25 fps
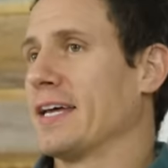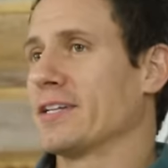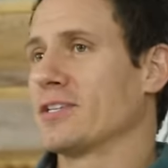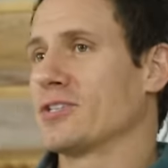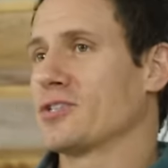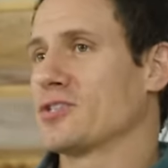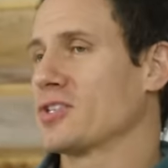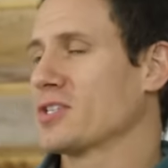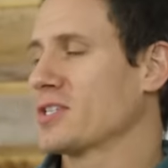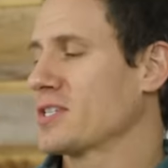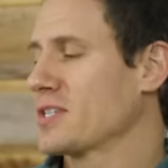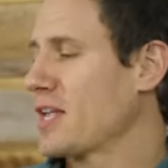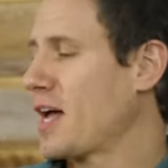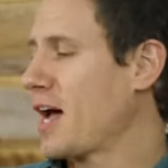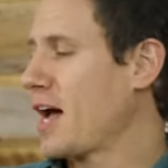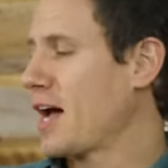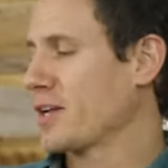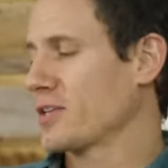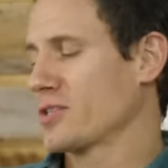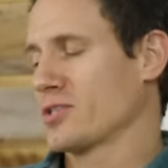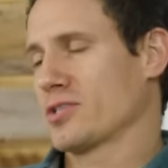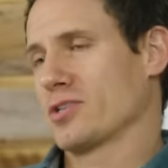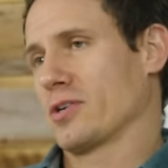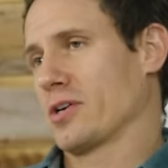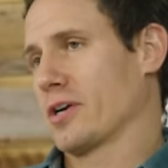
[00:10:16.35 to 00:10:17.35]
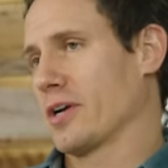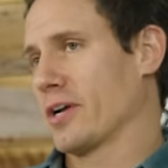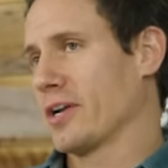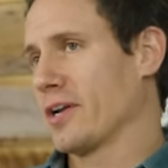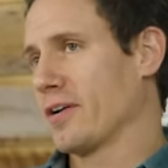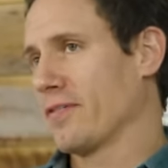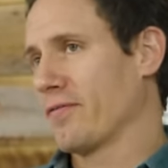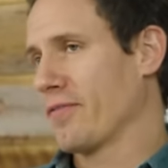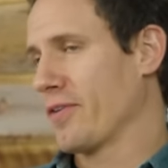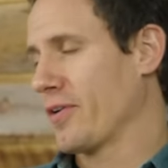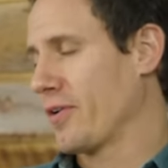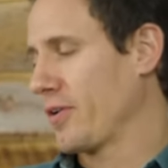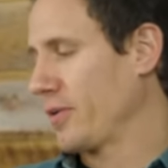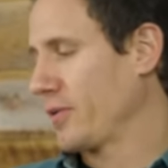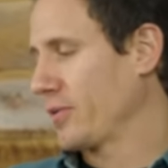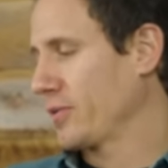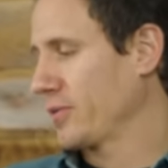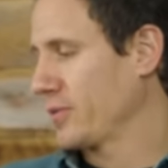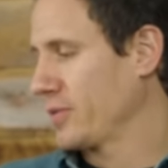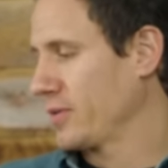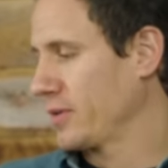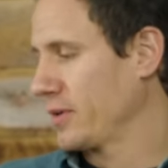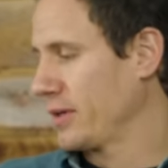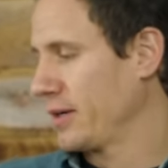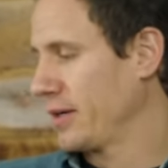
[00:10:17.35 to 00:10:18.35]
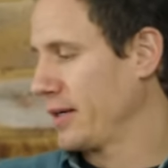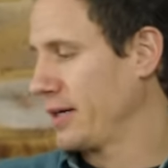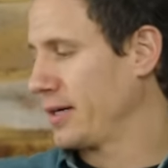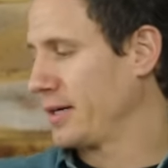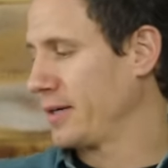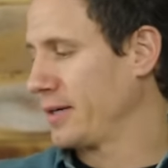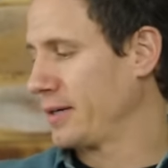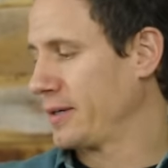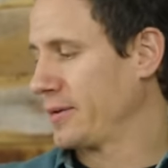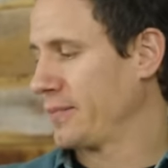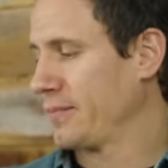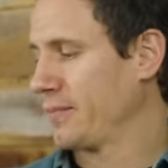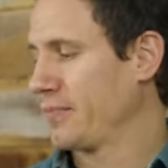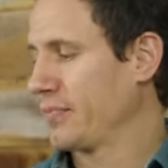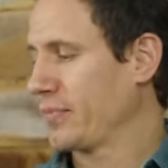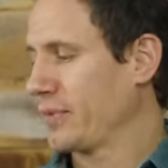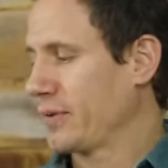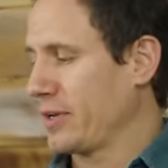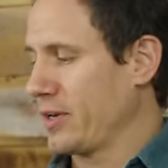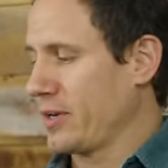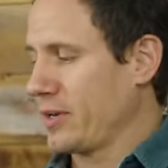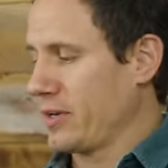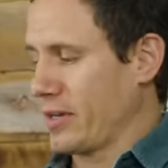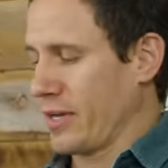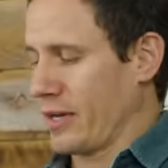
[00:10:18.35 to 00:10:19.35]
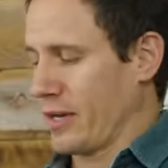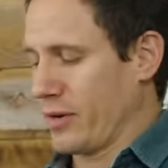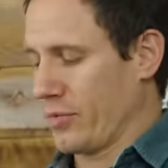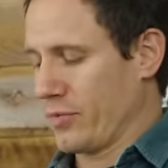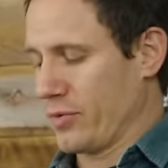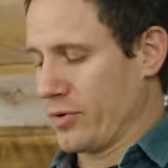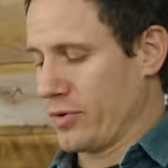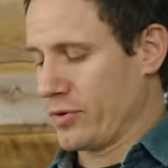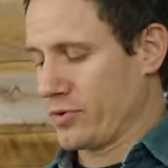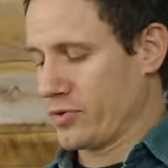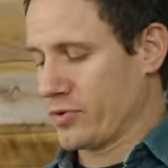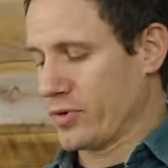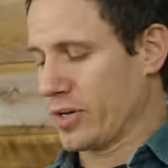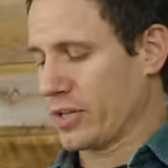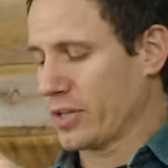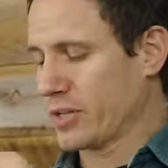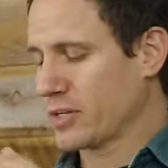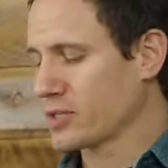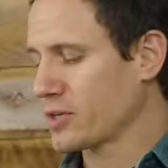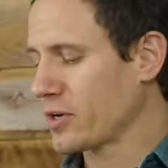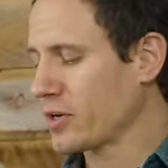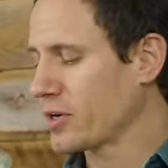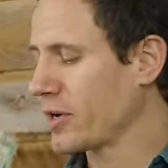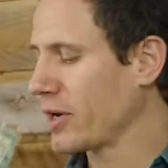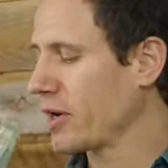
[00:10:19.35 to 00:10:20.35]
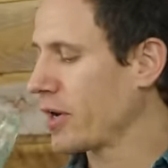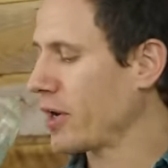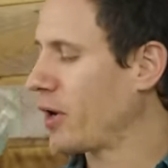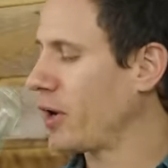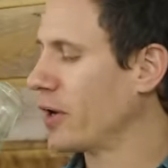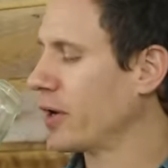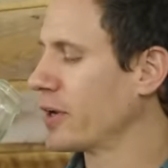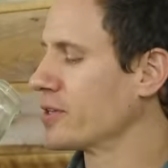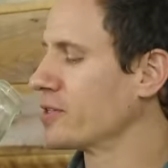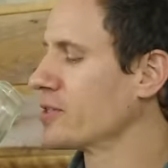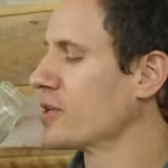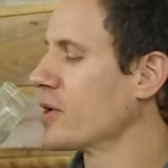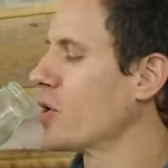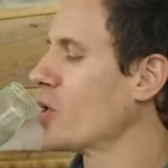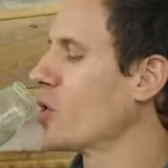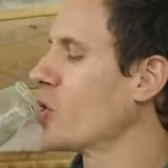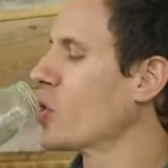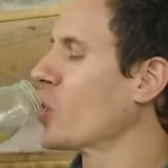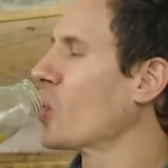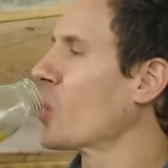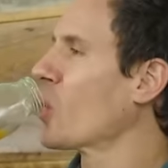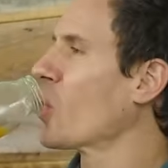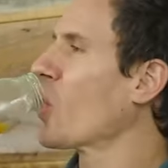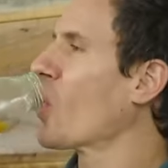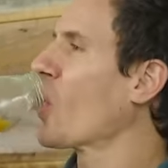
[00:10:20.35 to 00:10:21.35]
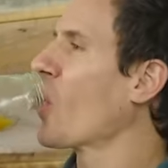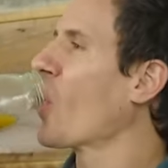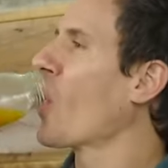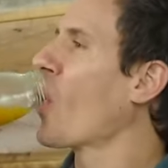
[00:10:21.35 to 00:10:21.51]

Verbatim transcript: It's just not strong enough though. Um, you know, like when you drink this on, on its own,